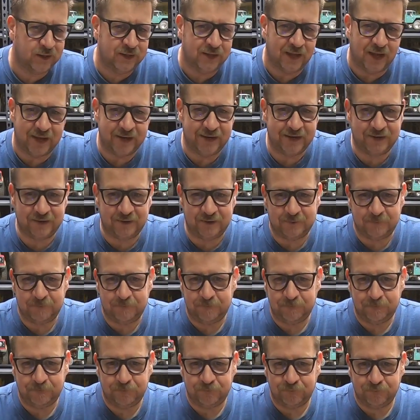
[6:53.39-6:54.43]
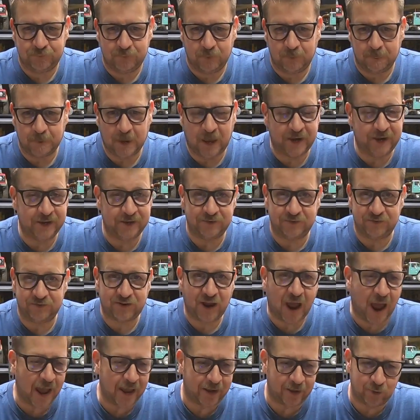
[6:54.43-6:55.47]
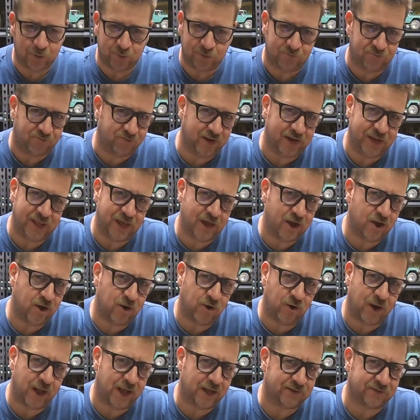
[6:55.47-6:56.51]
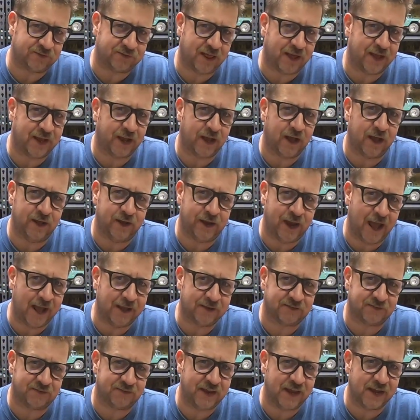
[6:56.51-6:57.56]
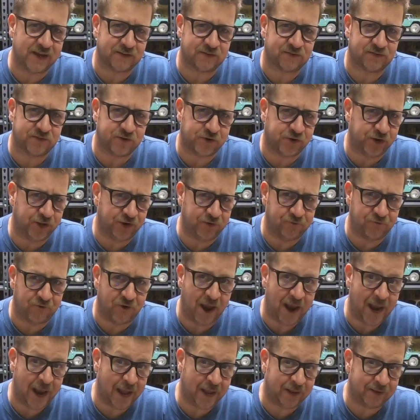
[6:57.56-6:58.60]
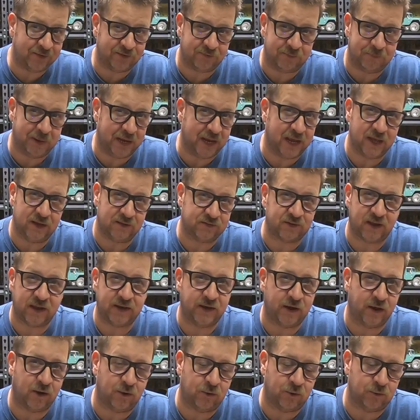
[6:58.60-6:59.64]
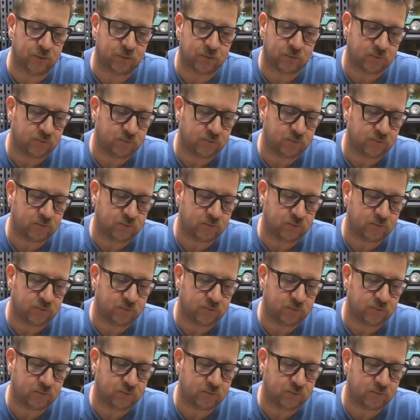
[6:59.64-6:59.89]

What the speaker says: I didn't title the video as like an SCX30 rant because I don't